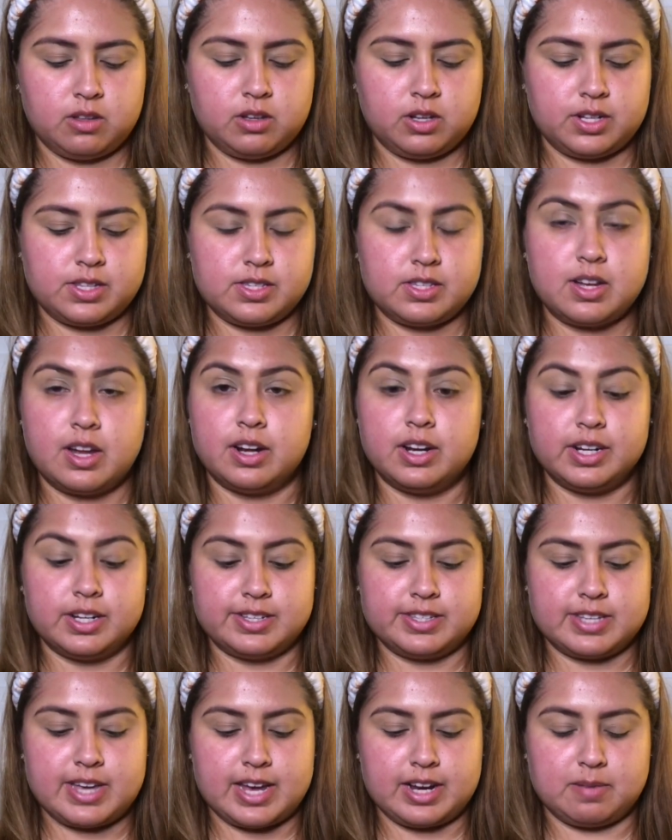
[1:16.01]
It's not an
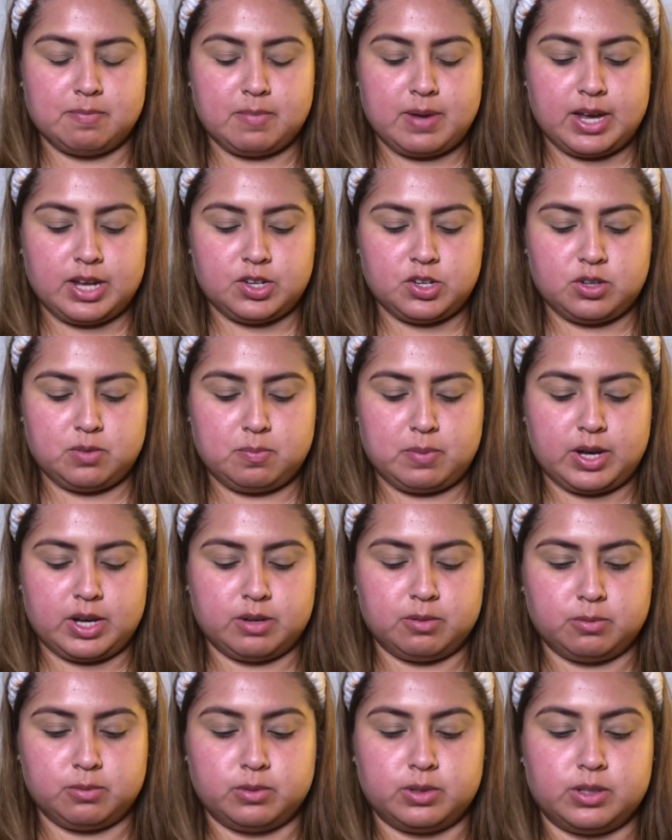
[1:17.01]
exact match, but
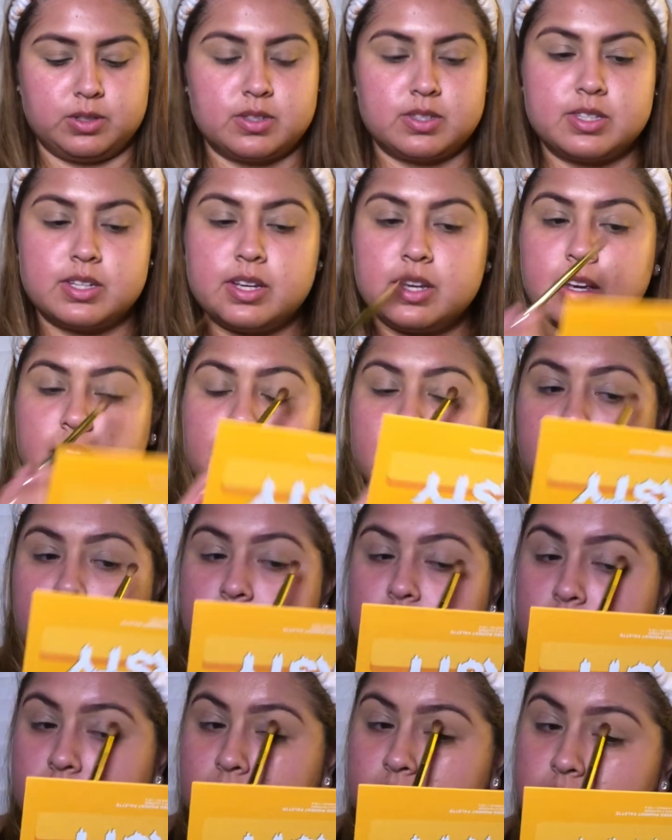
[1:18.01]
we'll see how
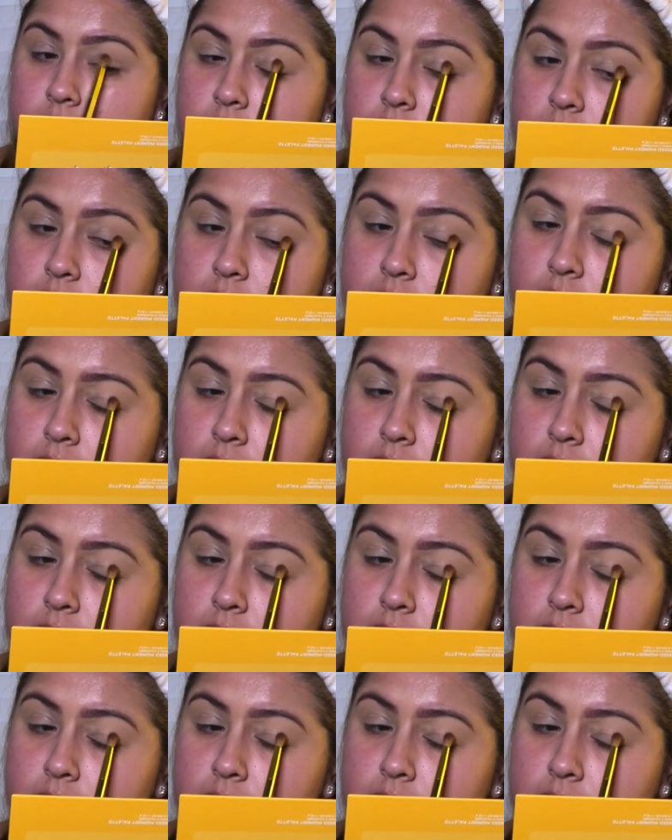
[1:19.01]
it looks.